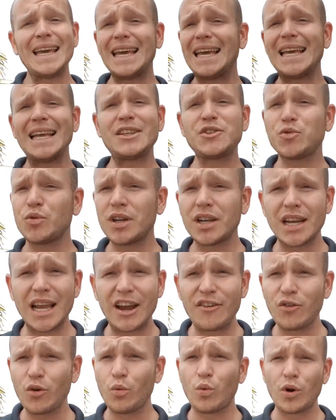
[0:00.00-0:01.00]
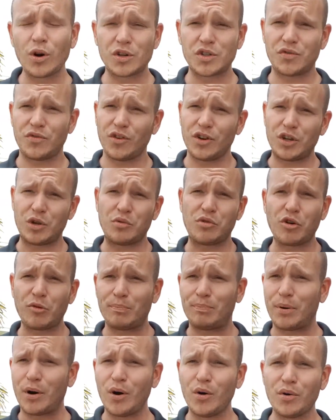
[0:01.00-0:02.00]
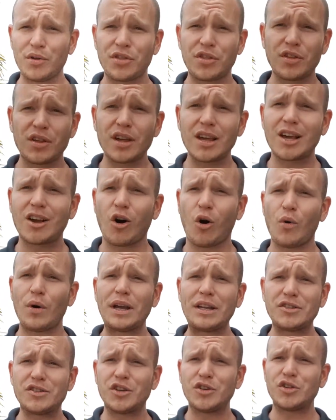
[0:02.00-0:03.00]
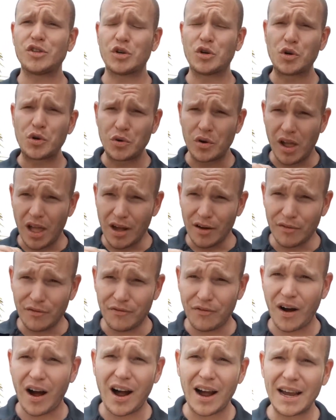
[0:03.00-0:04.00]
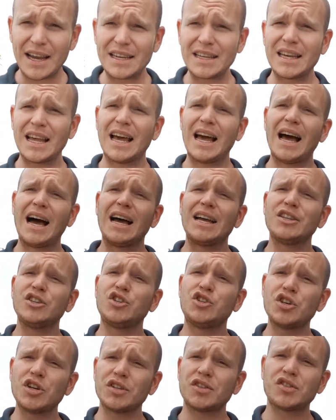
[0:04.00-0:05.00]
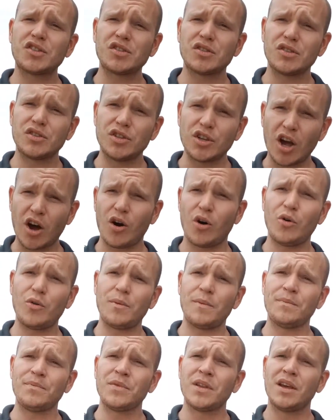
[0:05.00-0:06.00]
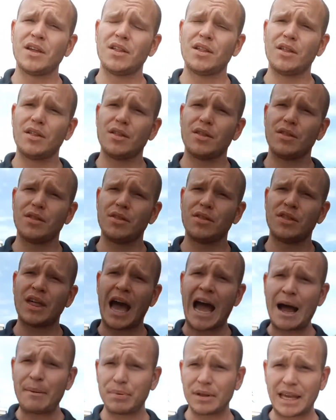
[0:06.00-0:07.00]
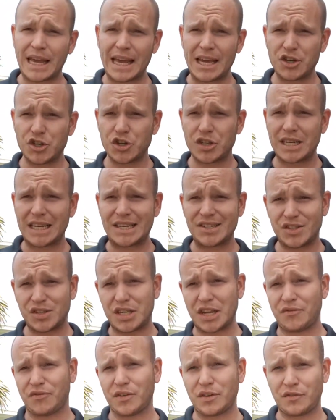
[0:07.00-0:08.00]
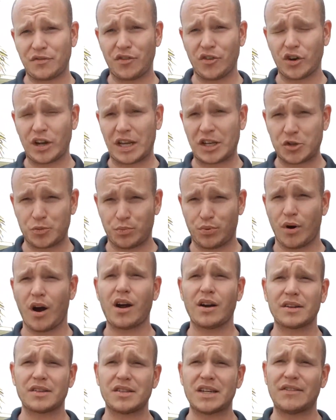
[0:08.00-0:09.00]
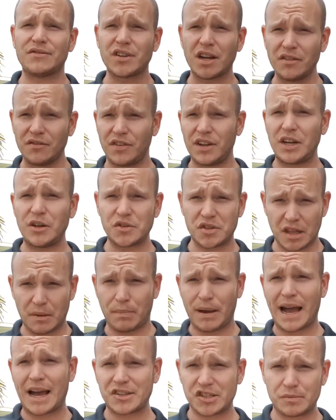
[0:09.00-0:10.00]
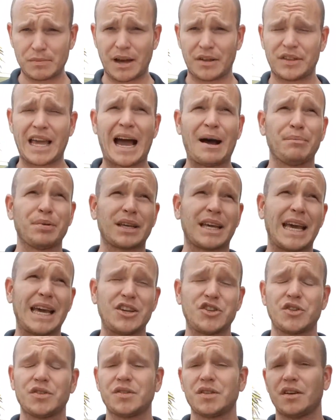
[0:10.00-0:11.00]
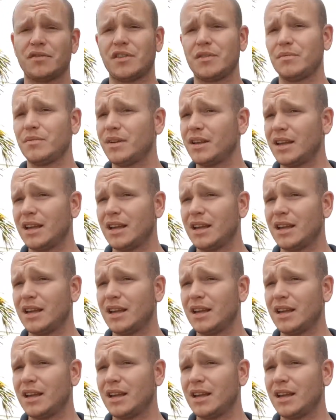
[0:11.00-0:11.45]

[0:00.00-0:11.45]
It's whatever works for you. They're both going to do fine. Just know the application is different for each product, and I've done videos in the past about the applications of them,